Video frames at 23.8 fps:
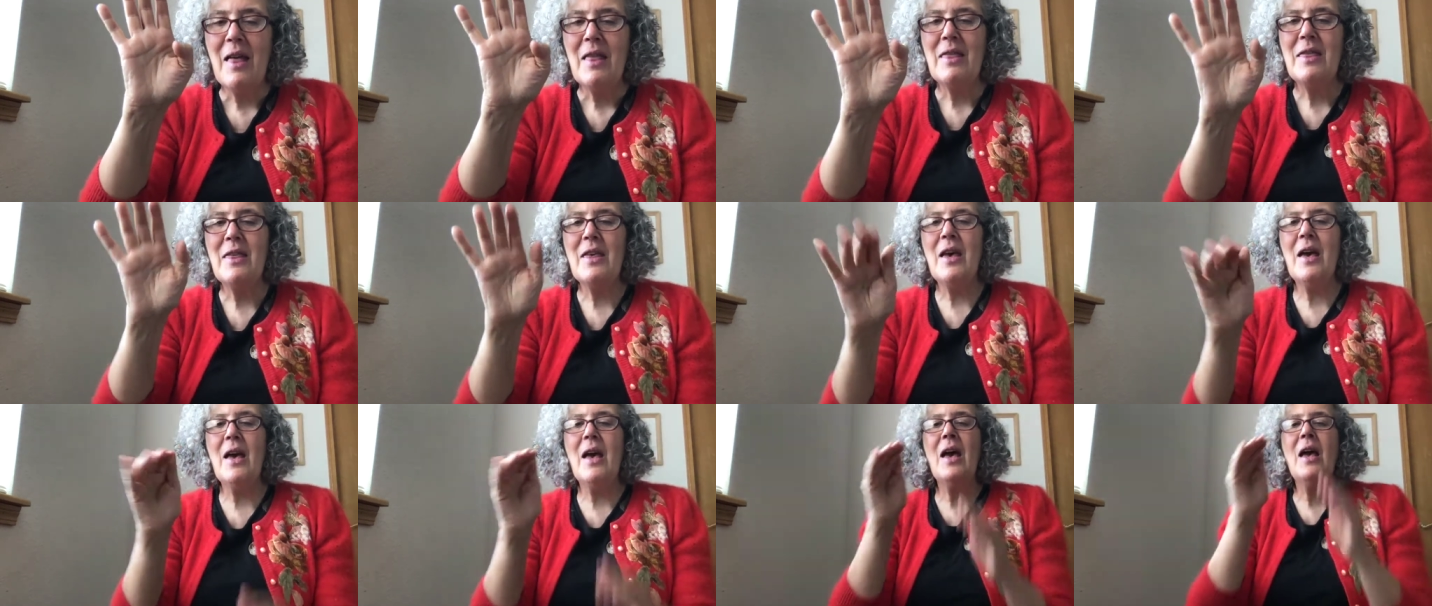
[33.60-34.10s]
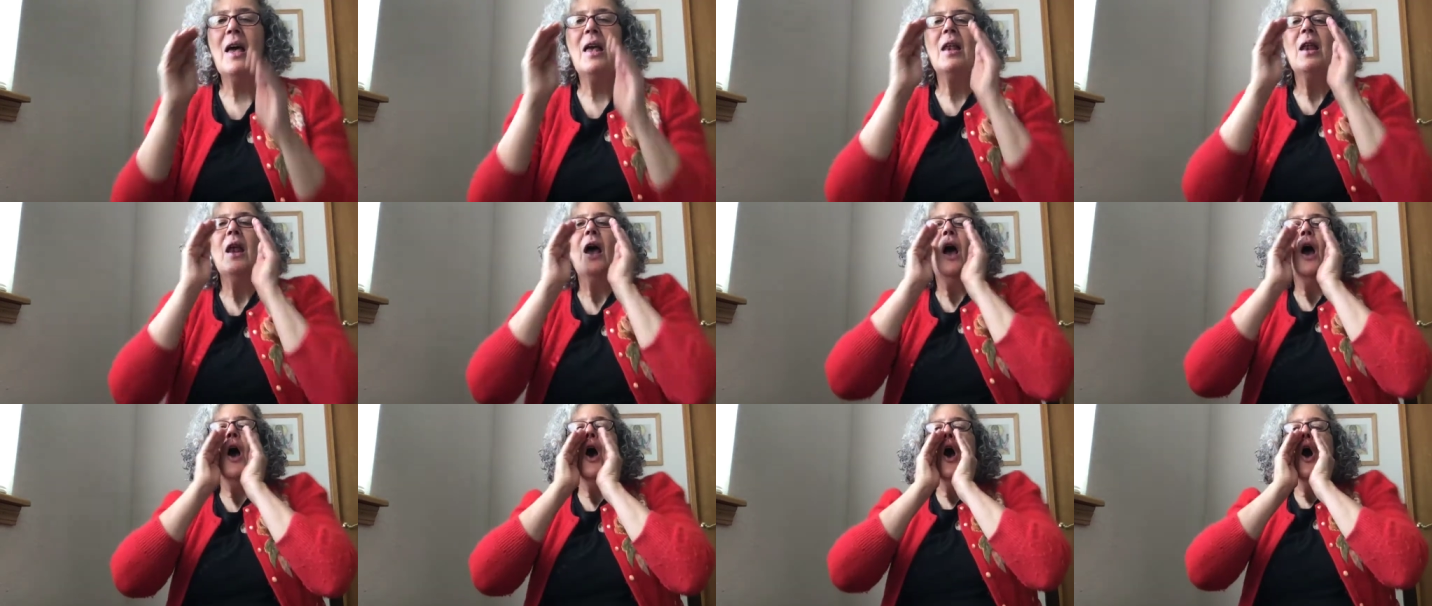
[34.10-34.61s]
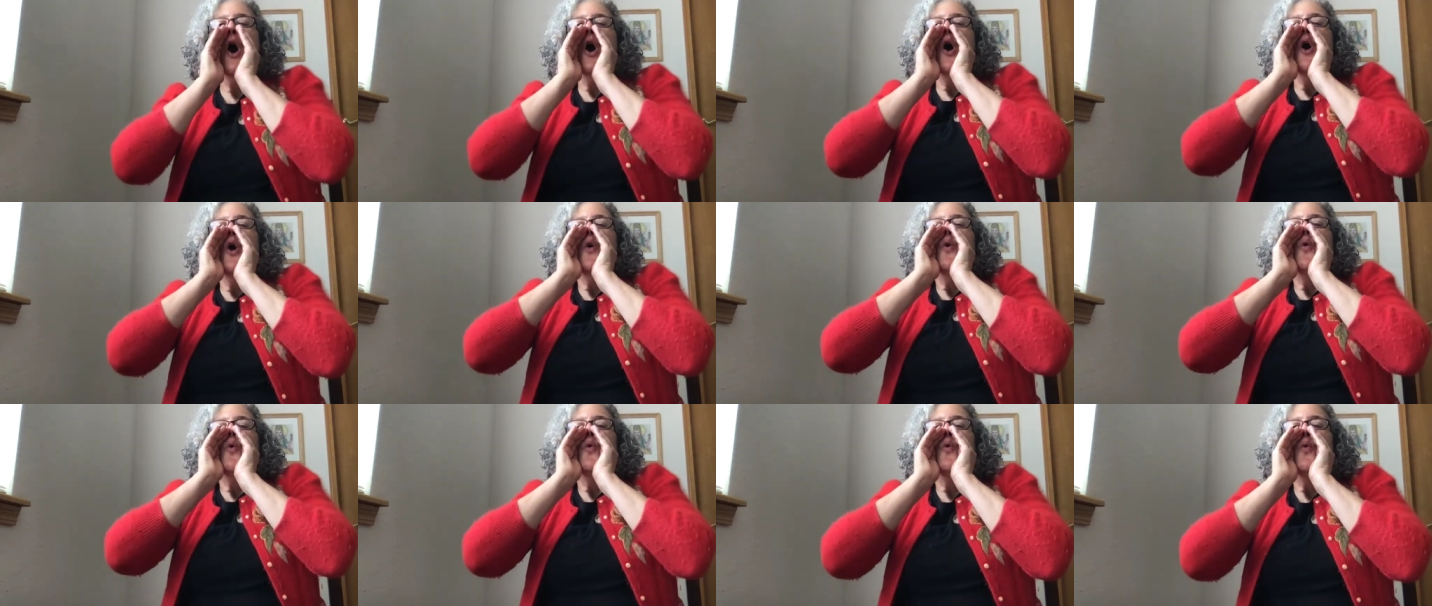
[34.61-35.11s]
Then
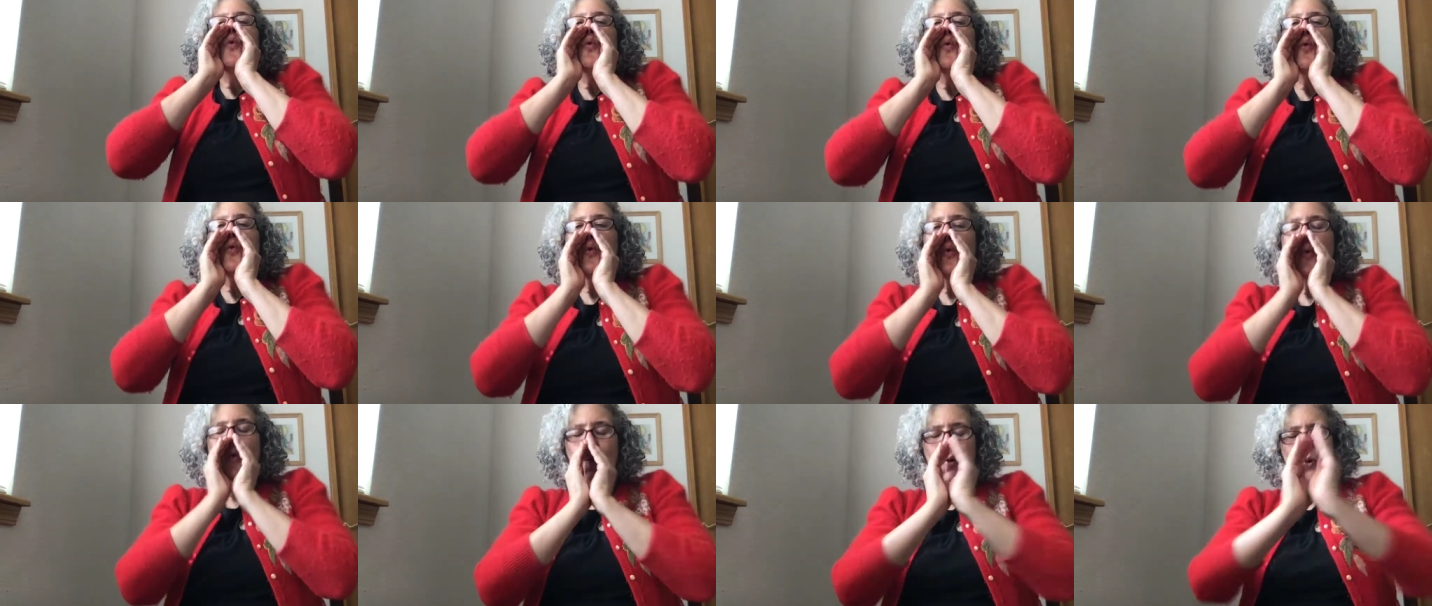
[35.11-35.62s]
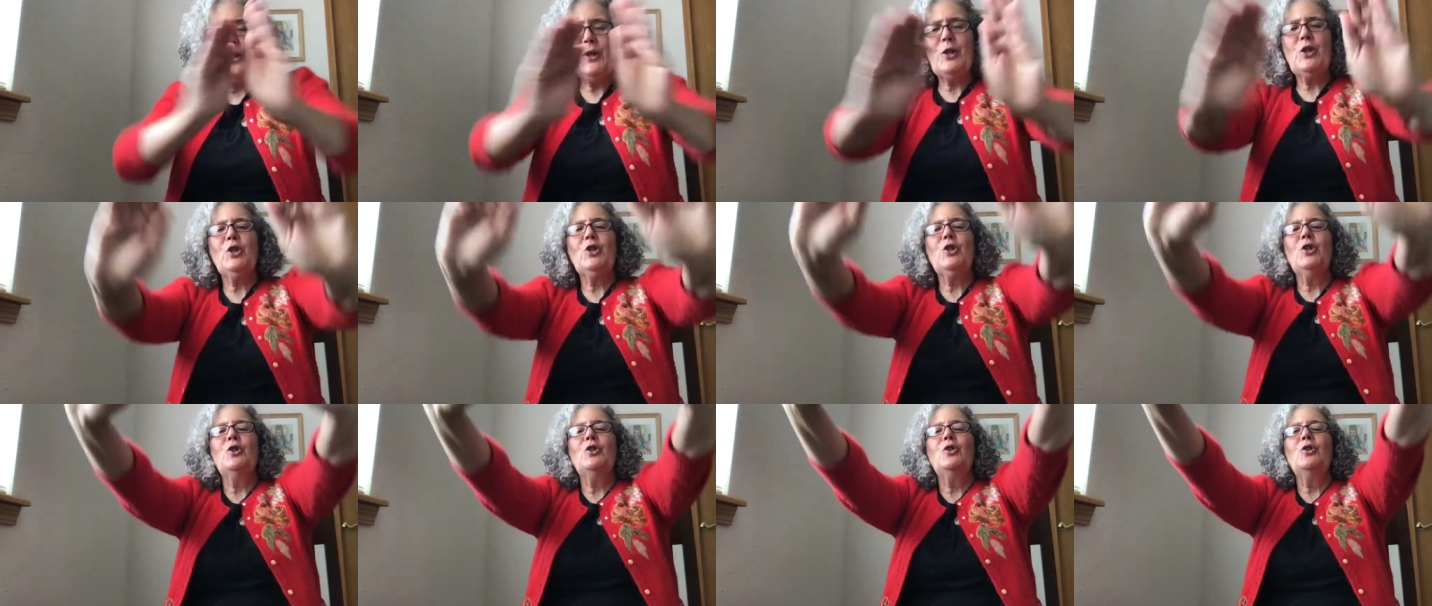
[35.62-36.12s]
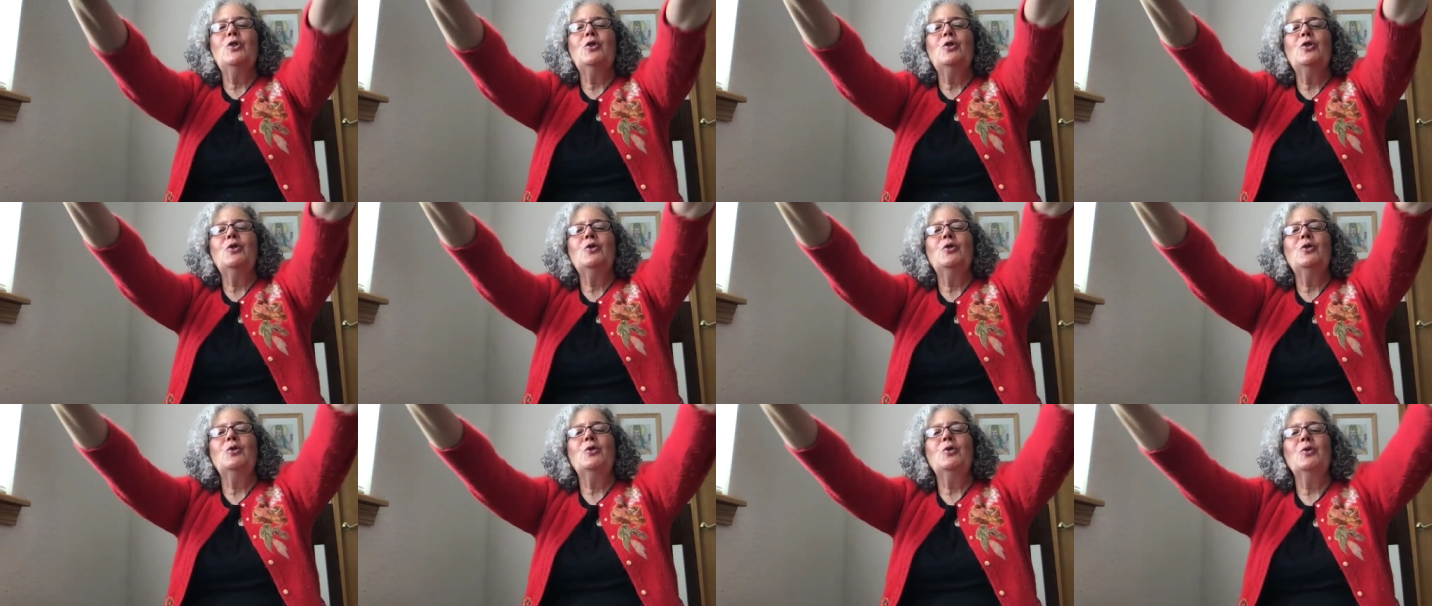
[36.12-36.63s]

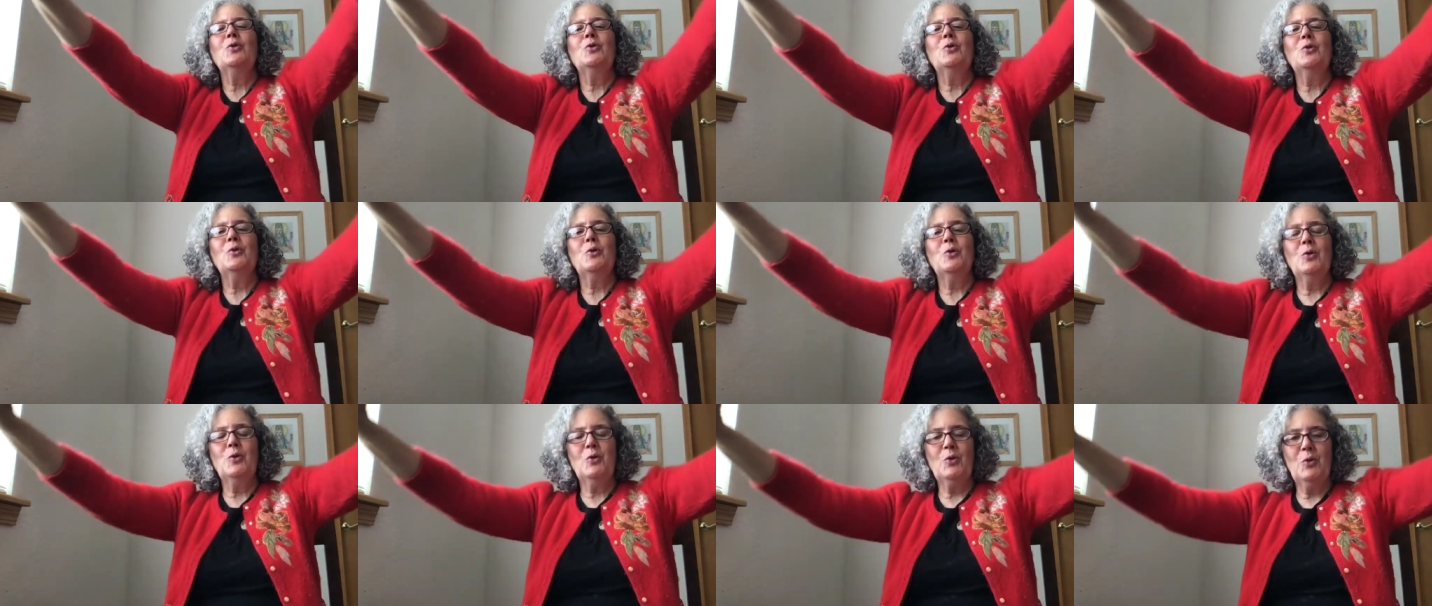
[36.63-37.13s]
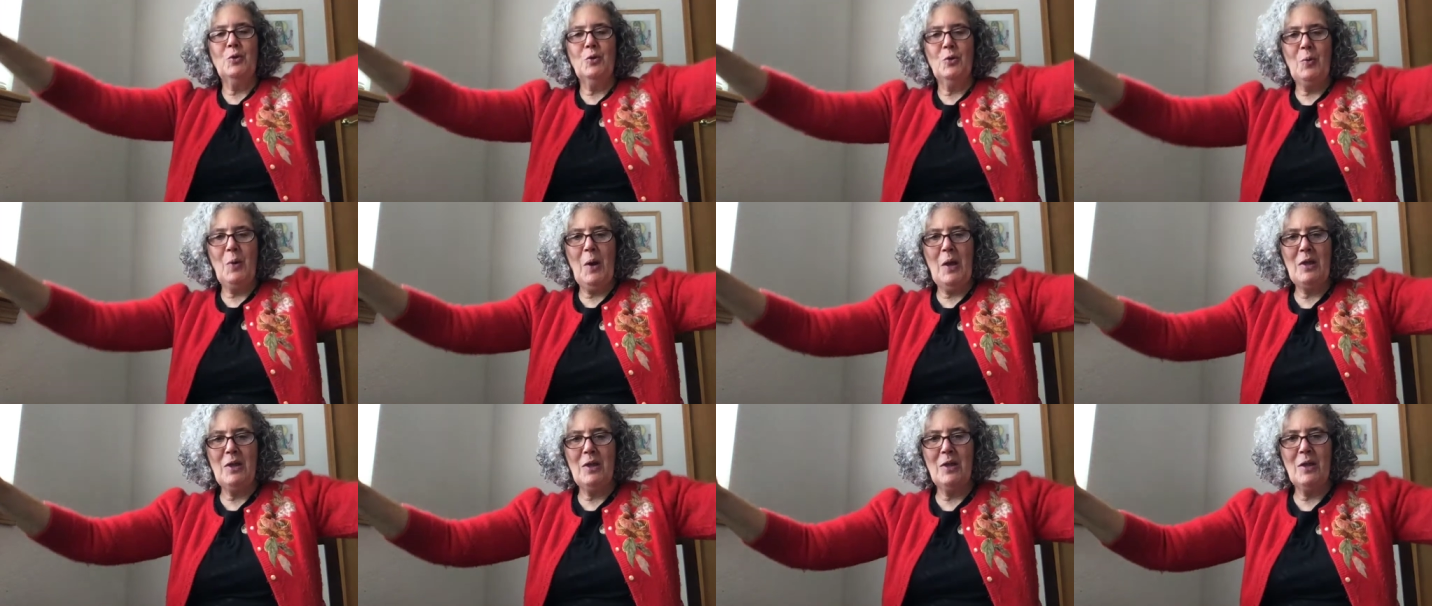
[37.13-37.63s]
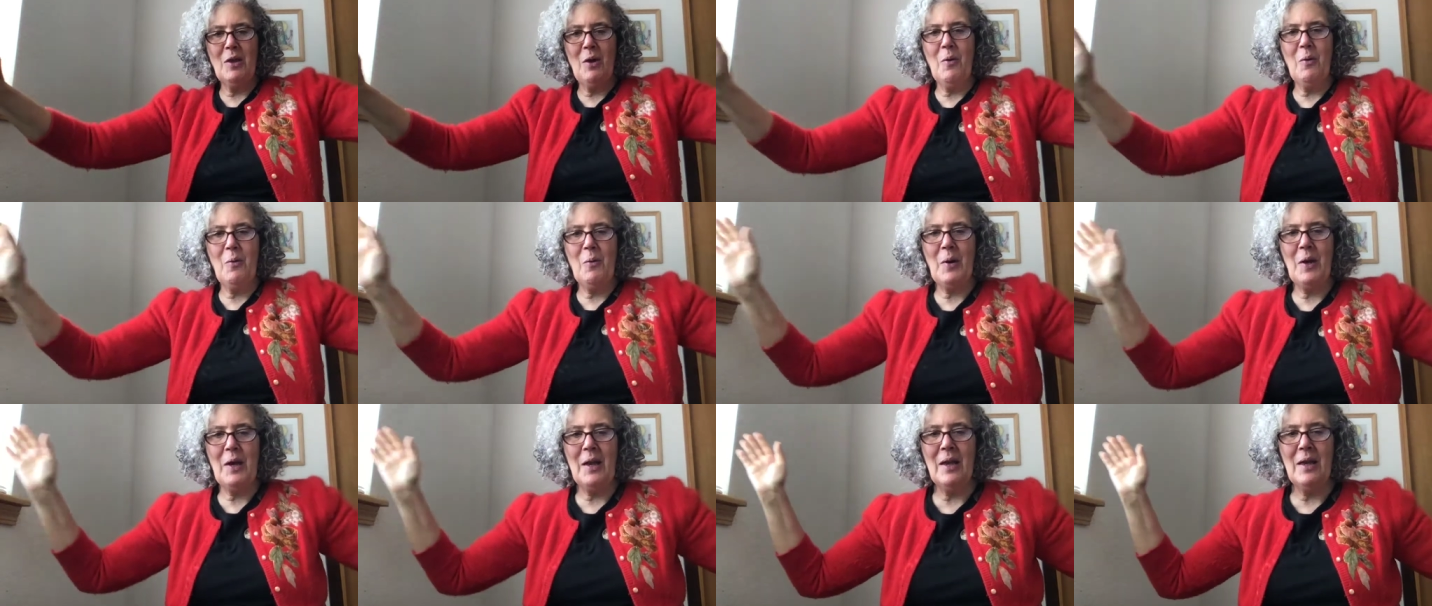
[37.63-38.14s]
whoosh went the
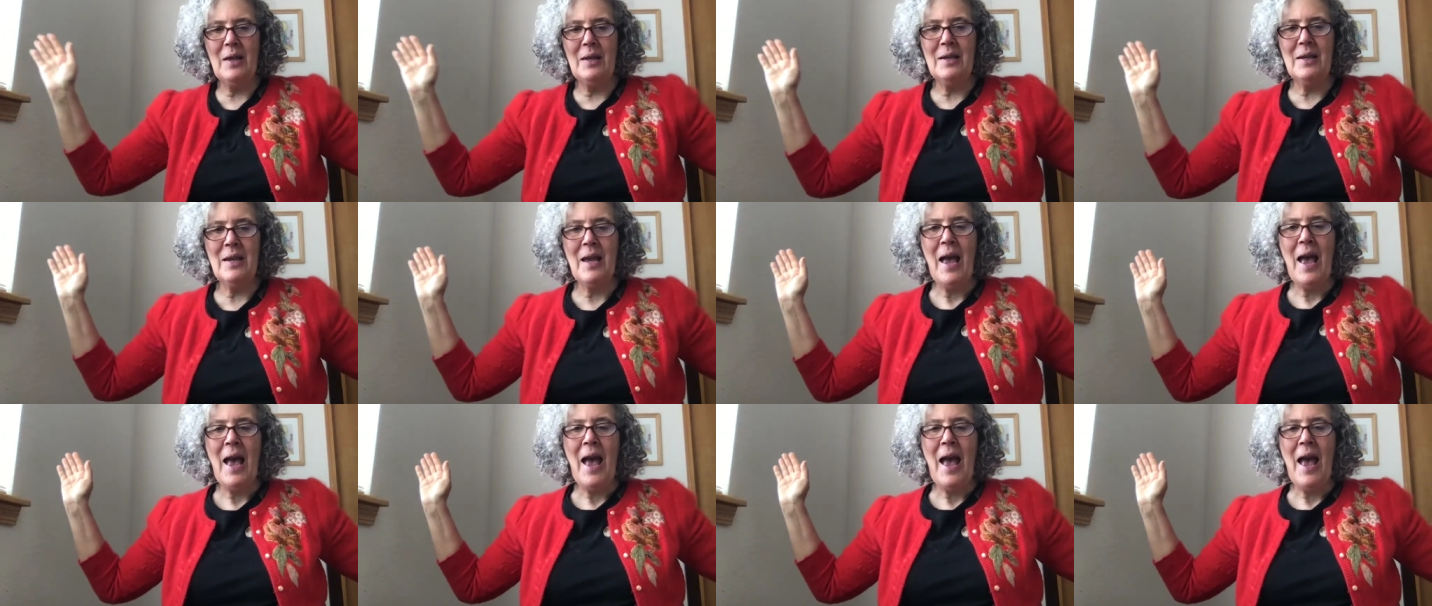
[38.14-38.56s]
wind,